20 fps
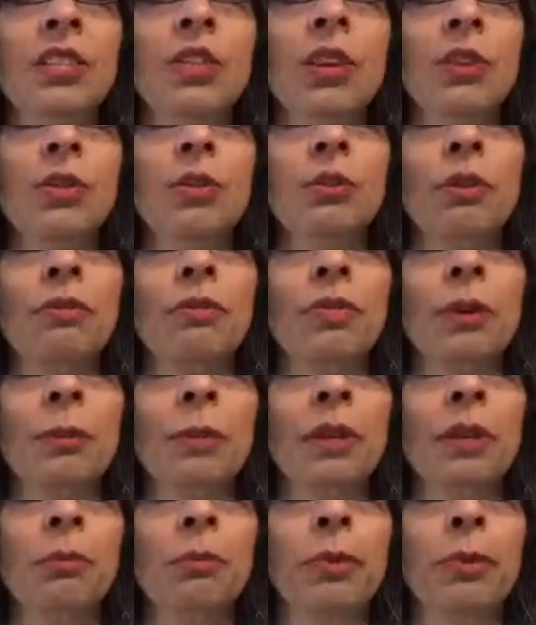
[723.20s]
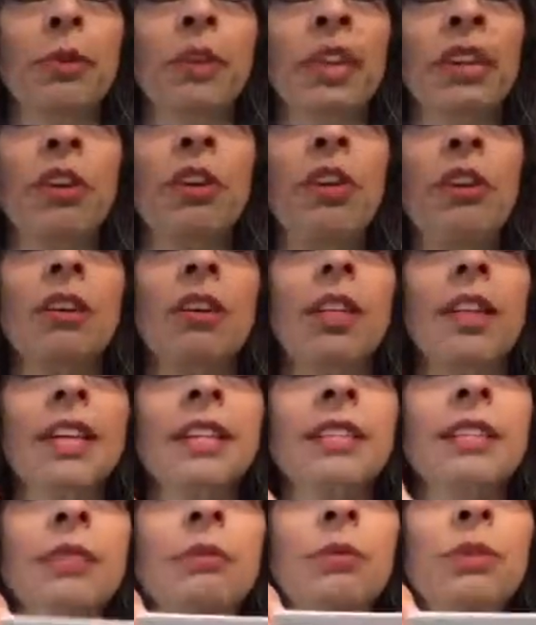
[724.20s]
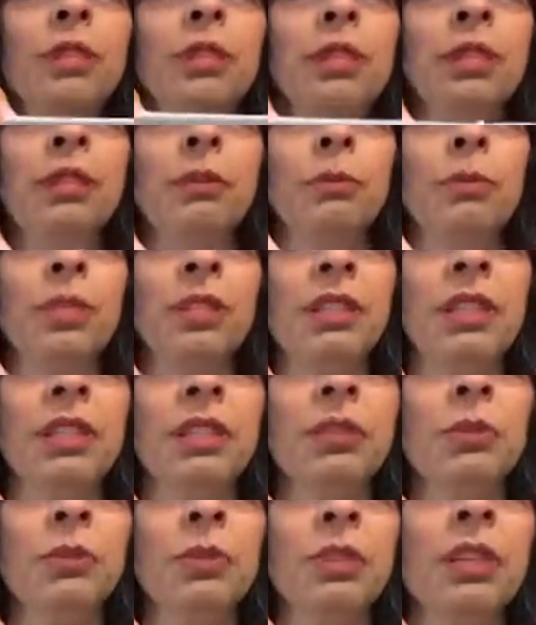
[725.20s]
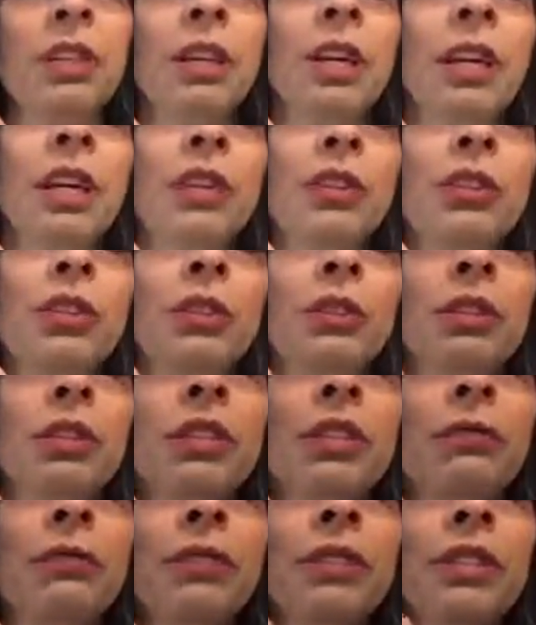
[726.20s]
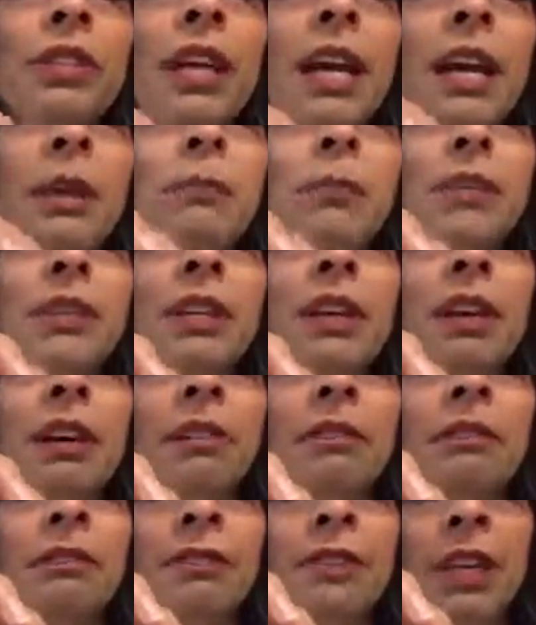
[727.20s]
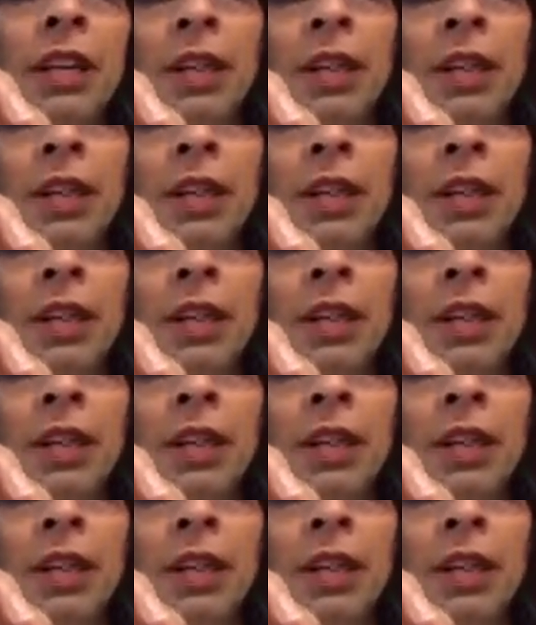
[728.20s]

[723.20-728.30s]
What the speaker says: is also a feminine birthday card. And all I did with it was took different types of,